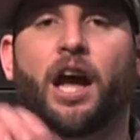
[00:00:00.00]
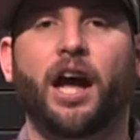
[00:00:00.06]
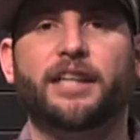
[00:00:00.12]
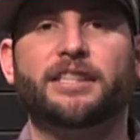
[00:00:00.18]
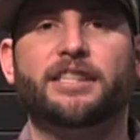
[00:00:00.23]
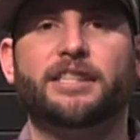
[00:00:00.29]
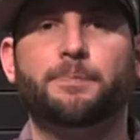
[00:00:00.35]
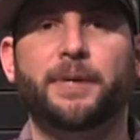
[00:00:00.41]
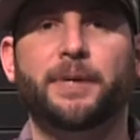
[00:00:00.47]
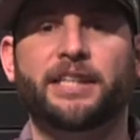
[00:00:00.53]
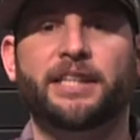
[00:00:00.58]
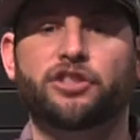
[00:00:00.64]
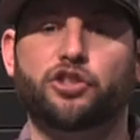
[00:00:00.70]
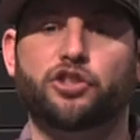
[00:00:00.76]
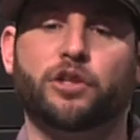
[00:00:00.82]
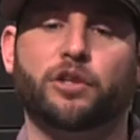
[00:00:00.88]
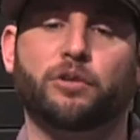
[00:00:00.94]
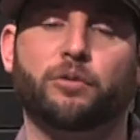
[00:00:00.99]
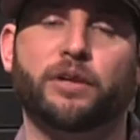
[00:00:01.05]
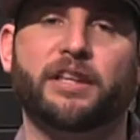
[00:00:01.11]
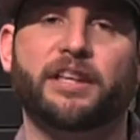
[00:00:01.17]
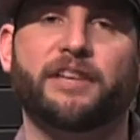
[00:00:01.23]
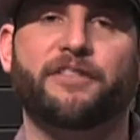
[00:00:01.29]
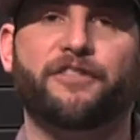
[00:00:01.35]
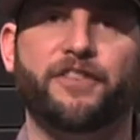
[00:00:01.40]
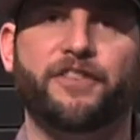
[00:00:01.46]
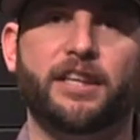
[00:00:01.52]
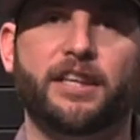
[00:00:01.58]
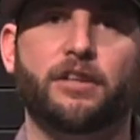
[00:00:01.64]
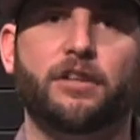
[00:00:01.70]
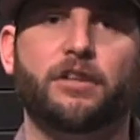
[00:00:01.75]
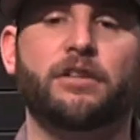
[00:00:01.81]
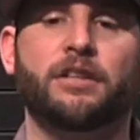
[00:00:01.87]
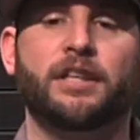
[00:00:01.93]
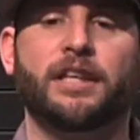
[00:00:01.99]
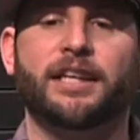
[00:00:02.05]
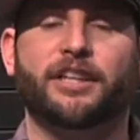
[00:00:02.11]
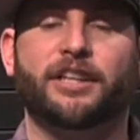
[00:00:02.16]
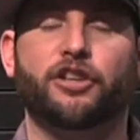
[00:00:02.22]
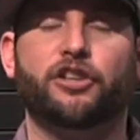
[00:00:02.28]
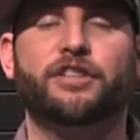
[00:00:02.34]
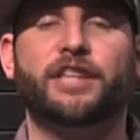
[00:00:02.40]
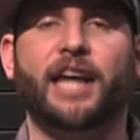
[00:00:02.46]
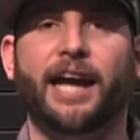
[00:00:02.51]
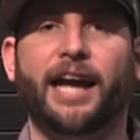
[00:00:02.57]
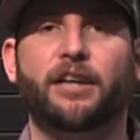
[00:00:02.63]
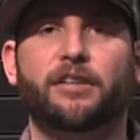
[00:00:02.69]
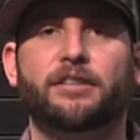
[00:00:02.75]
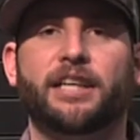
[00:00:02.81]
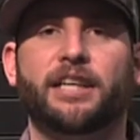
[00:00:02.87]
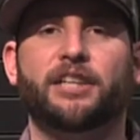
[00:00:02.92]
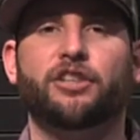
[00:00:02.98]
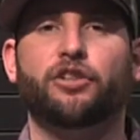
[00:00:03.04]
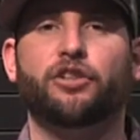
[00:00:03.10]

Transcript: On spins, you can really feel you're dialed in,